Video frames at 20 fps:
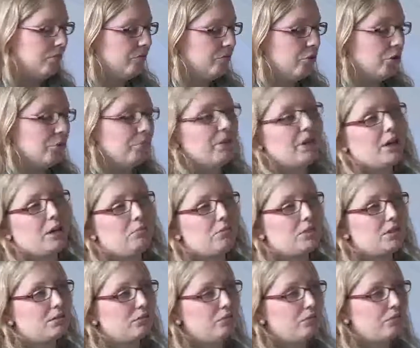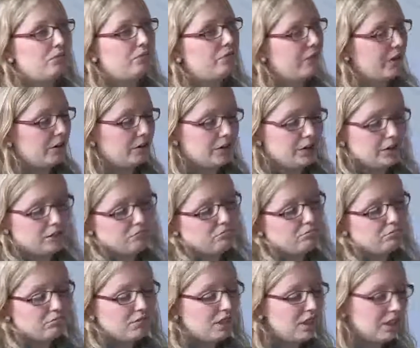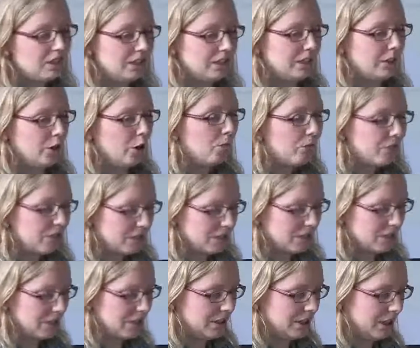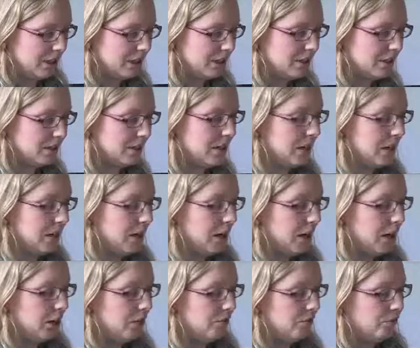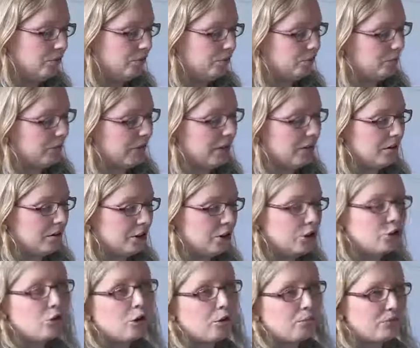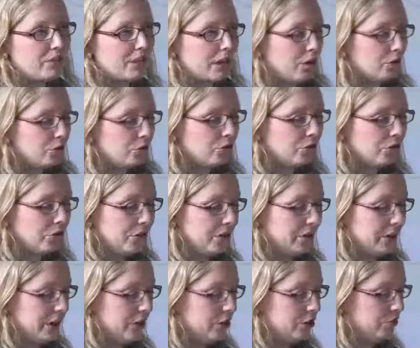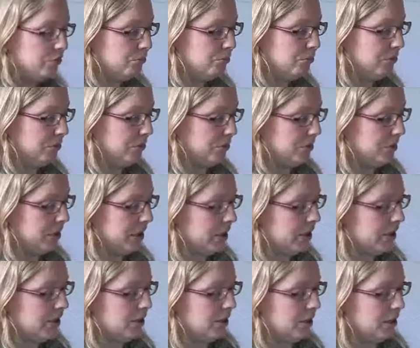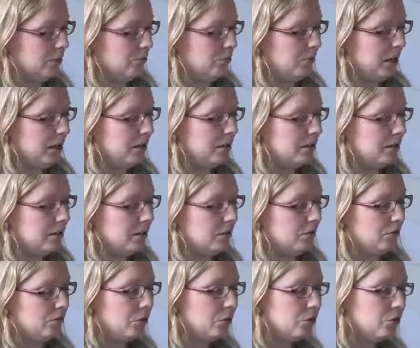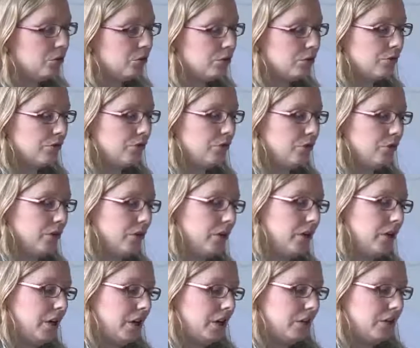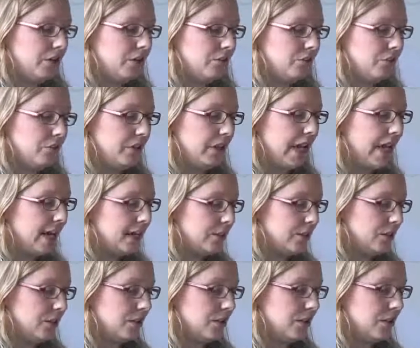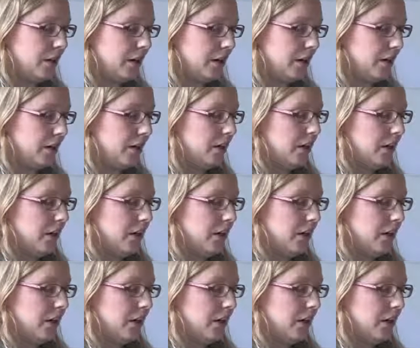What becomes very easily obvious is that it is a top-down coordination process, and the roles for the different actors are